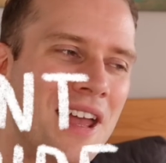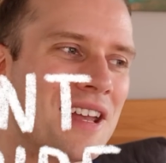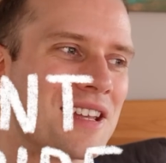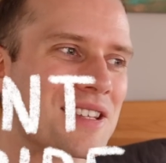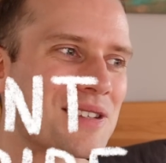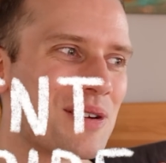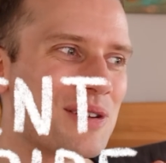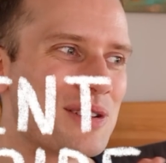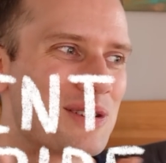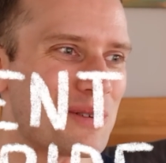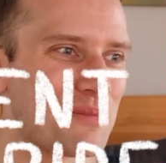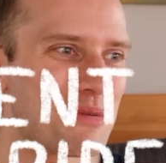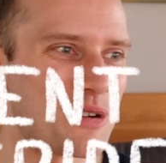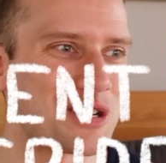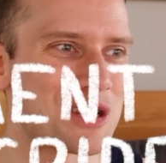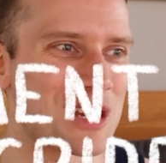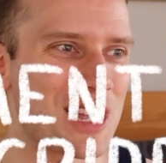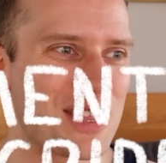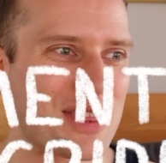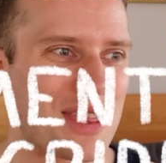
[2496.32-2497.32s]
So I do
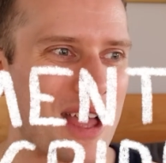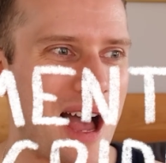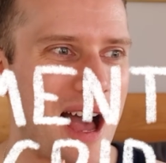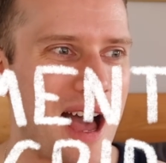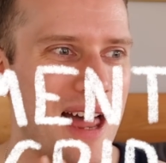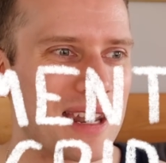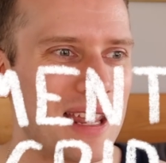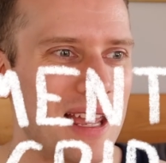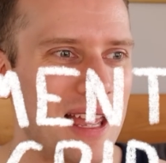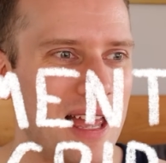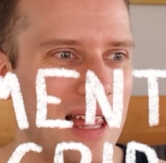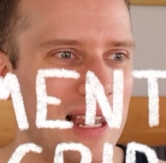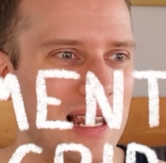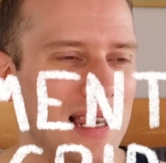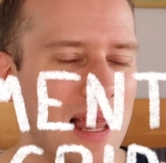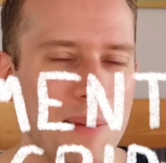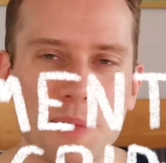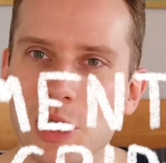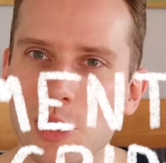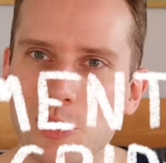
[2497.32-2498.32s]
appreciate that.
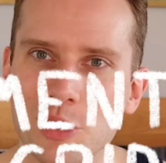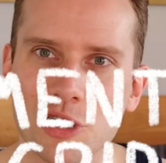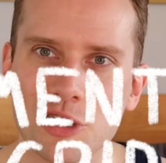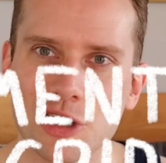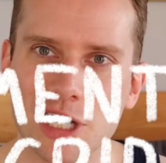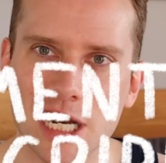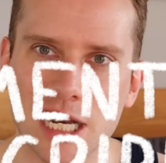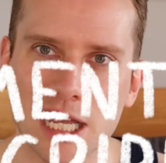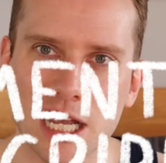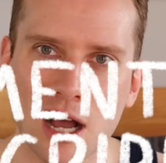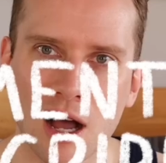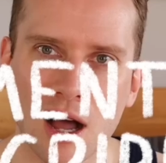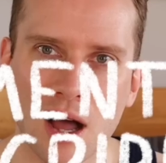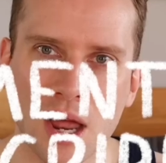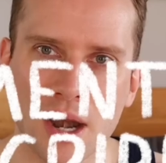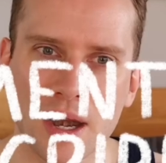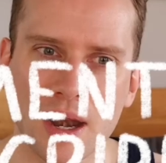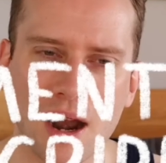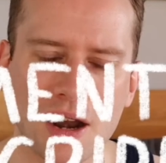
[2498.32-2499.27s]
Let me know what you're knitting on.